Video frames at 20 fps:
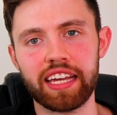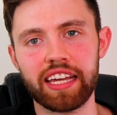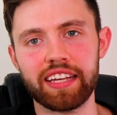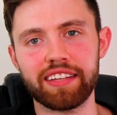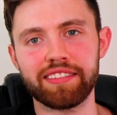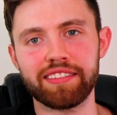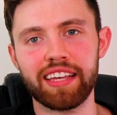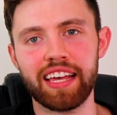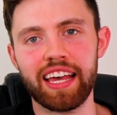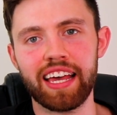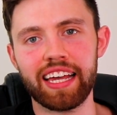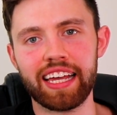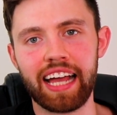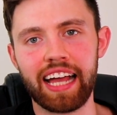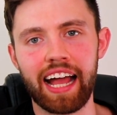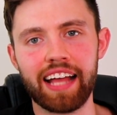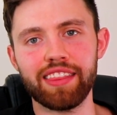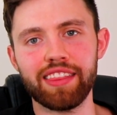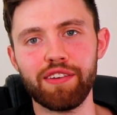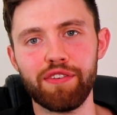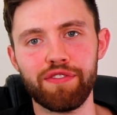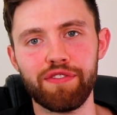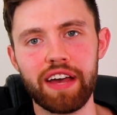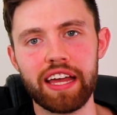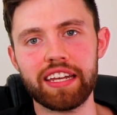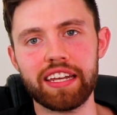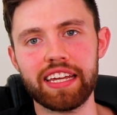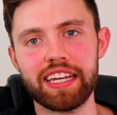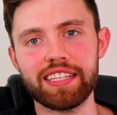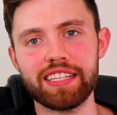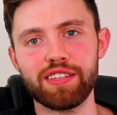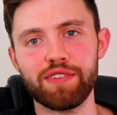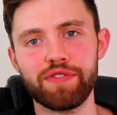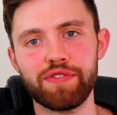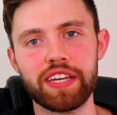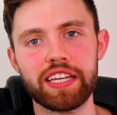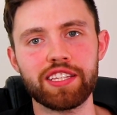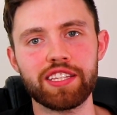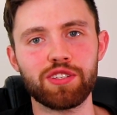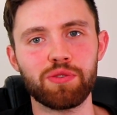is, can the Fed
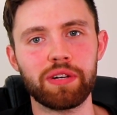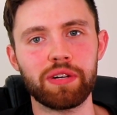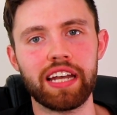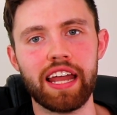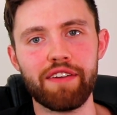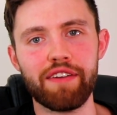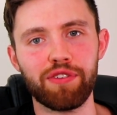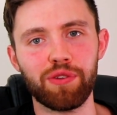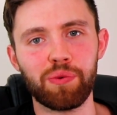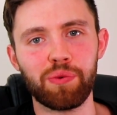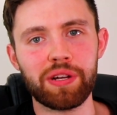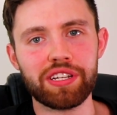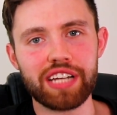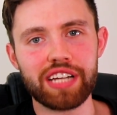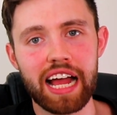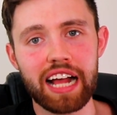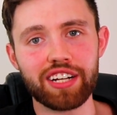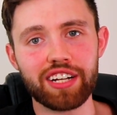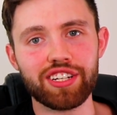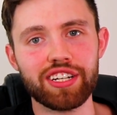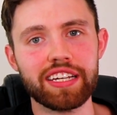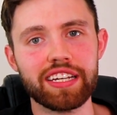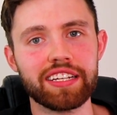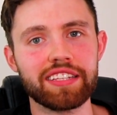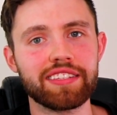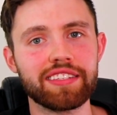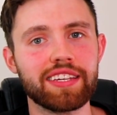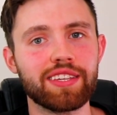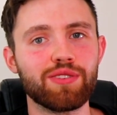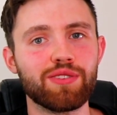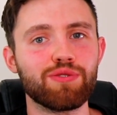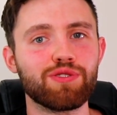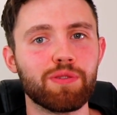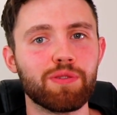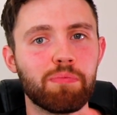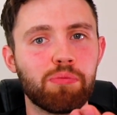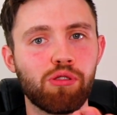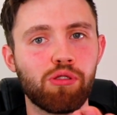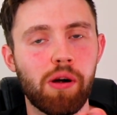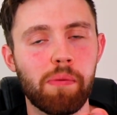intervene to a level which actually continues to
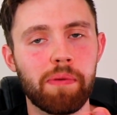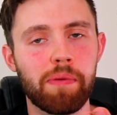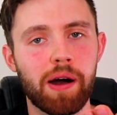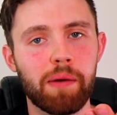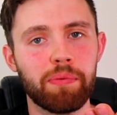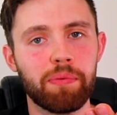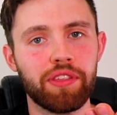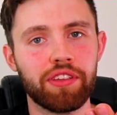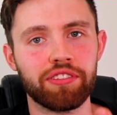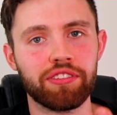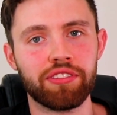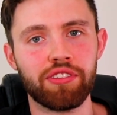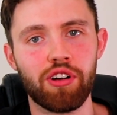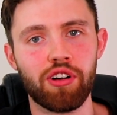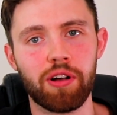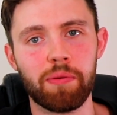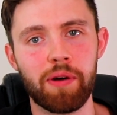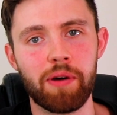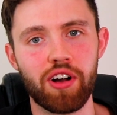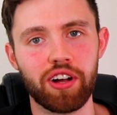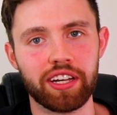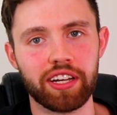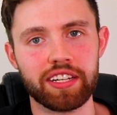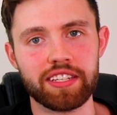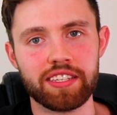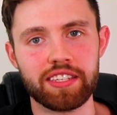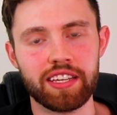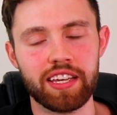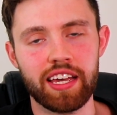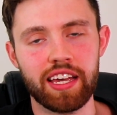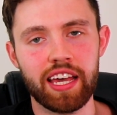prop up the stock market?